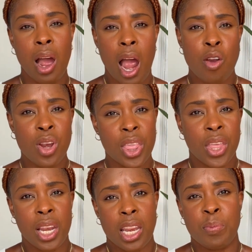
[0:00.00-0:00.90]
I really
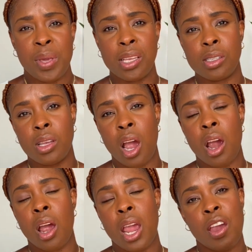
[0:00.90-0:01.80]
think that the pieces
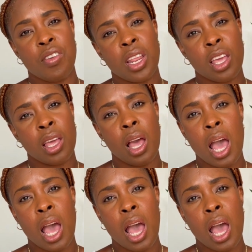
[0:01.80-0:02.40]
are everyday